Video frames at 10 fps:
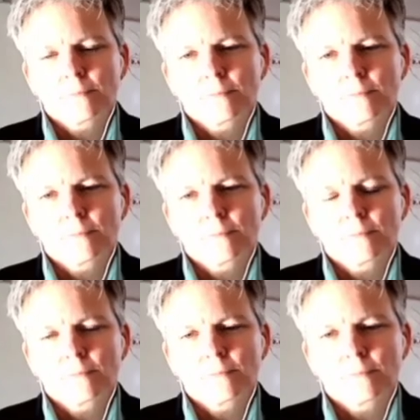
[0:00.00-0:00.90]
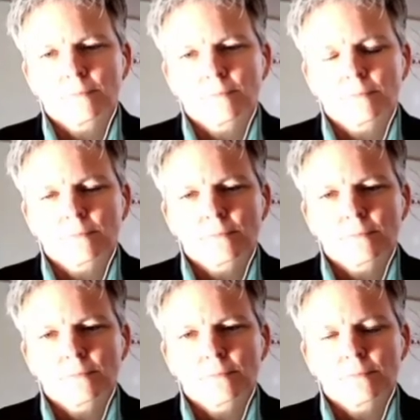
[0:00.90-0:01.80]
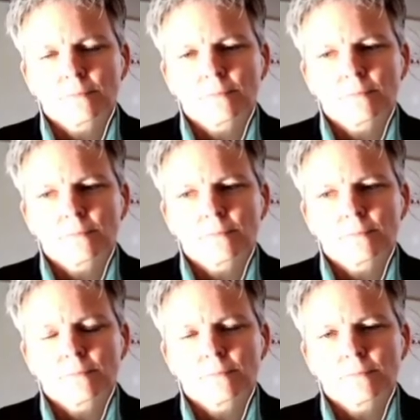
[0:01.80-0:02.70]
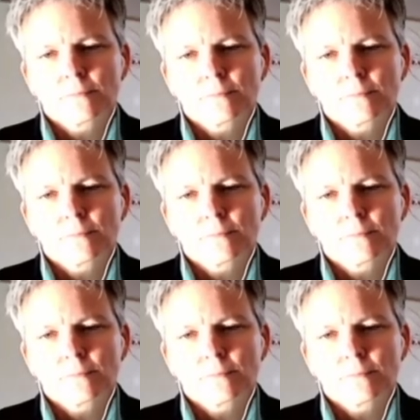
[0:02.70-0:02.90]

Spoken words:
This person isn't speaking.